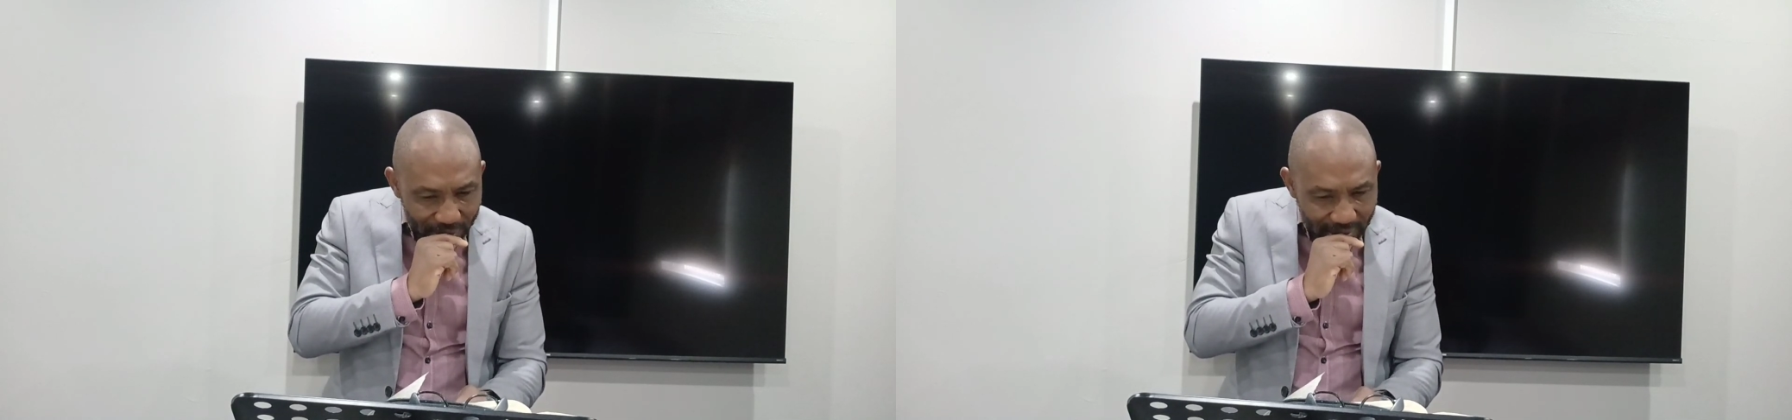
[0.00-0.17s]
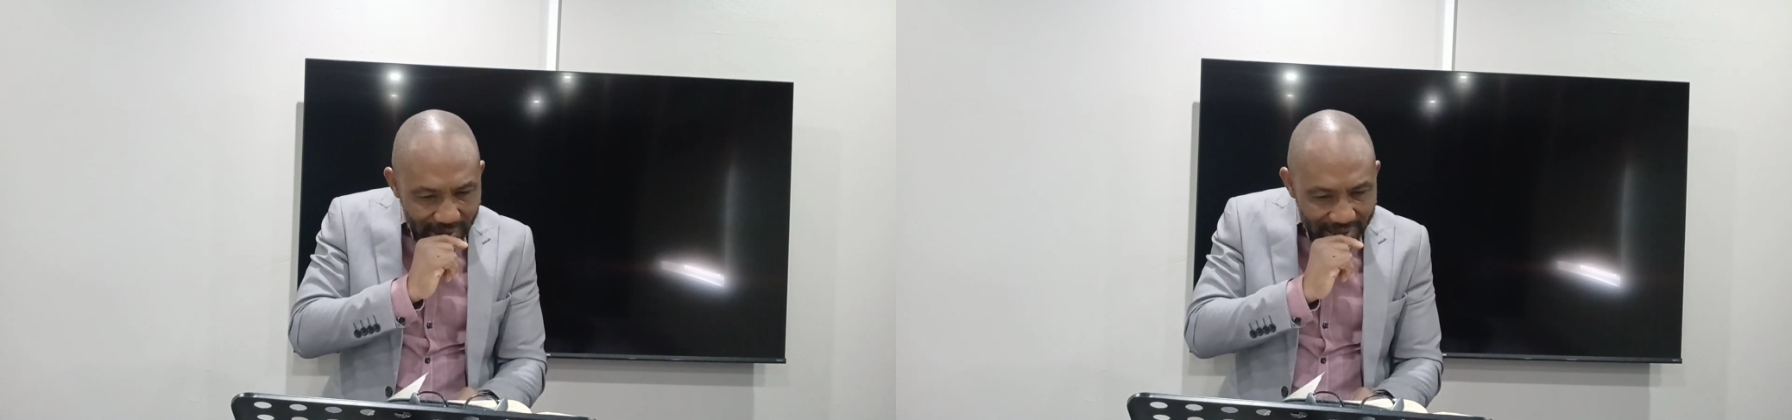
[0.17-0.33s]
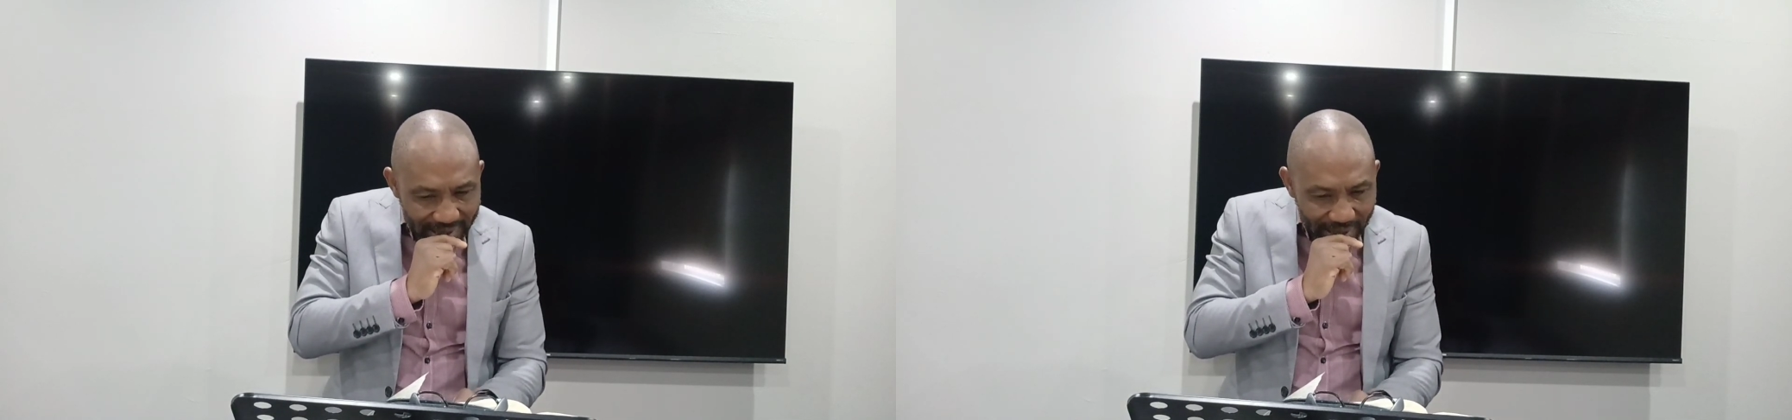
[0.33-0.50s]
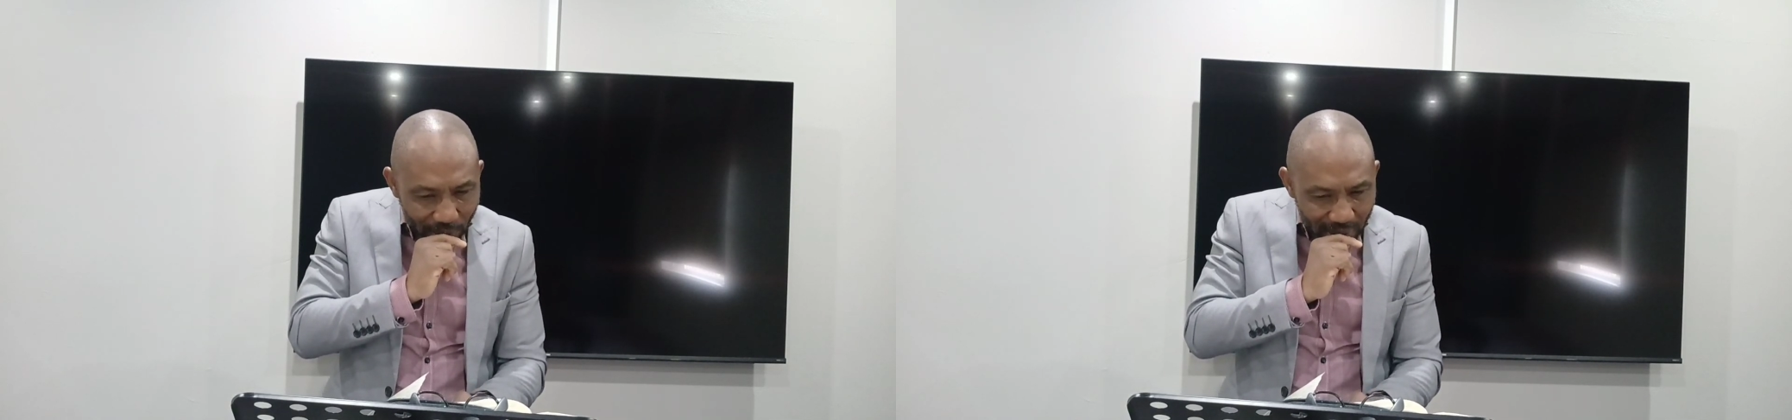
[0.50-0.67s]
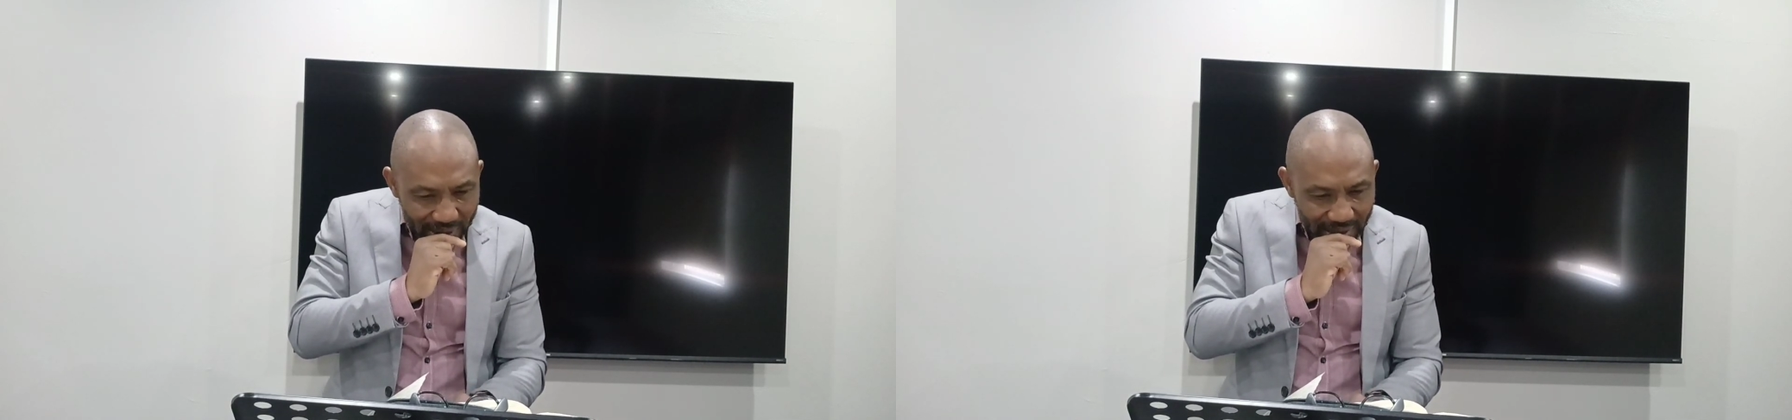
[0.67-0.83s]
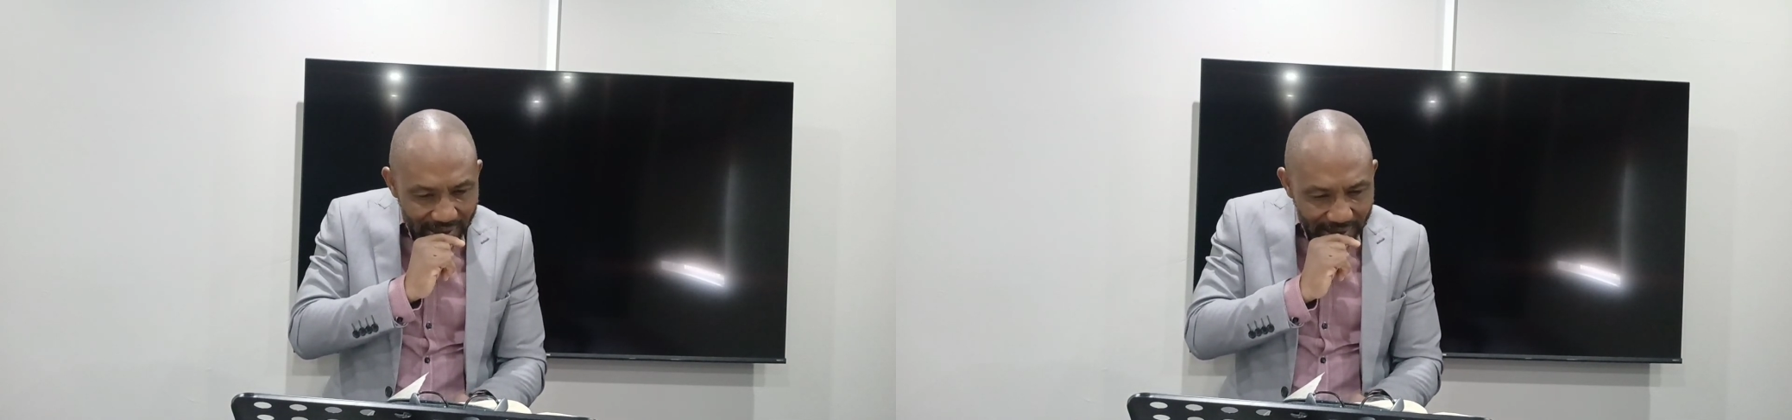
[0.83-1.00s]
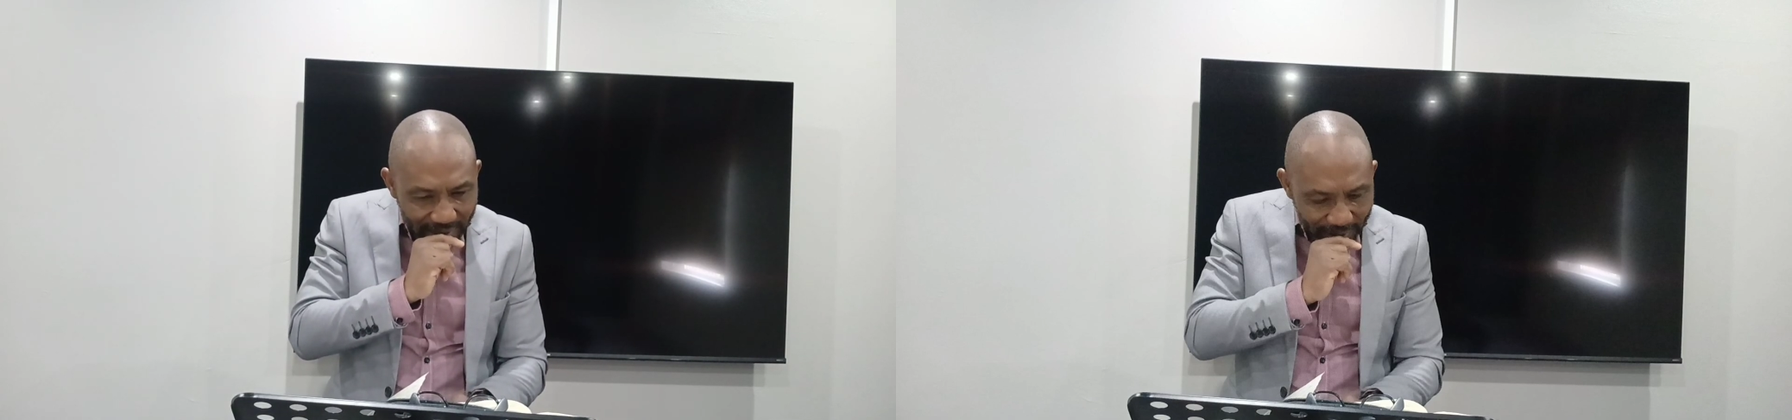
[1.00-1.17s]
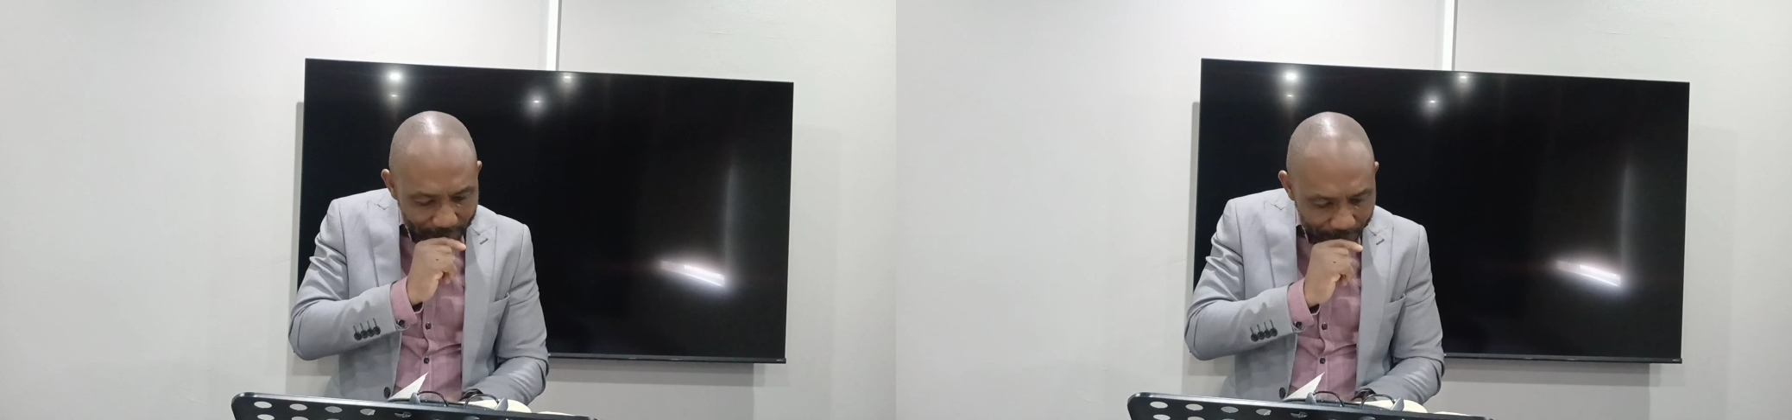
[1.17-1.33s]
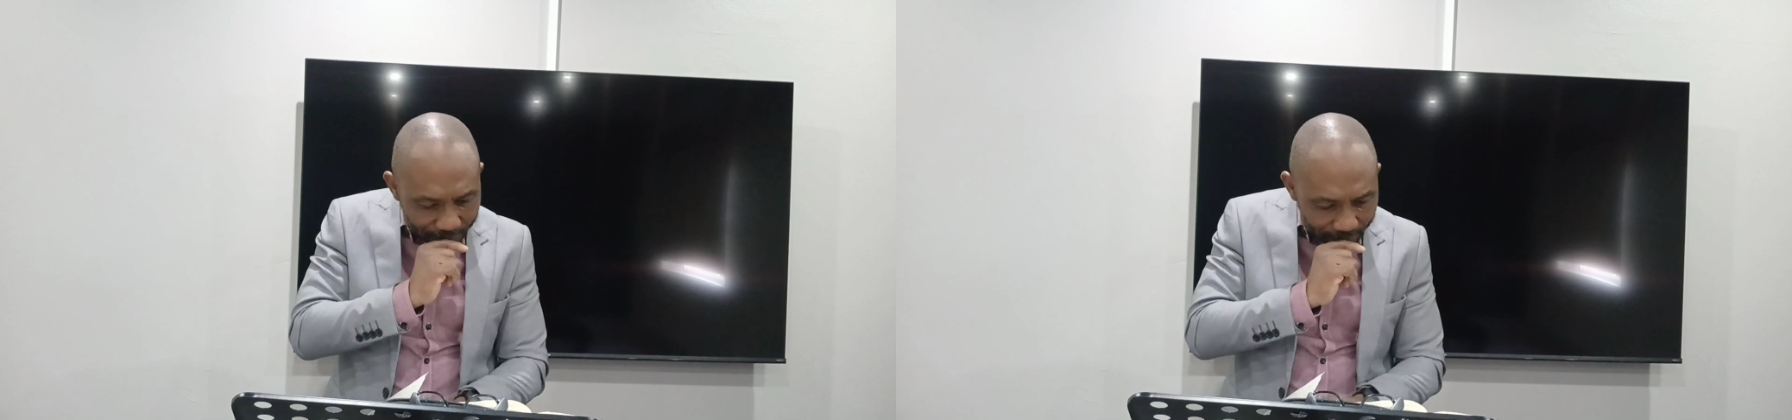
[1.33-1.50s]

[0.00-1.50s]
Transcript: 38. What does it say?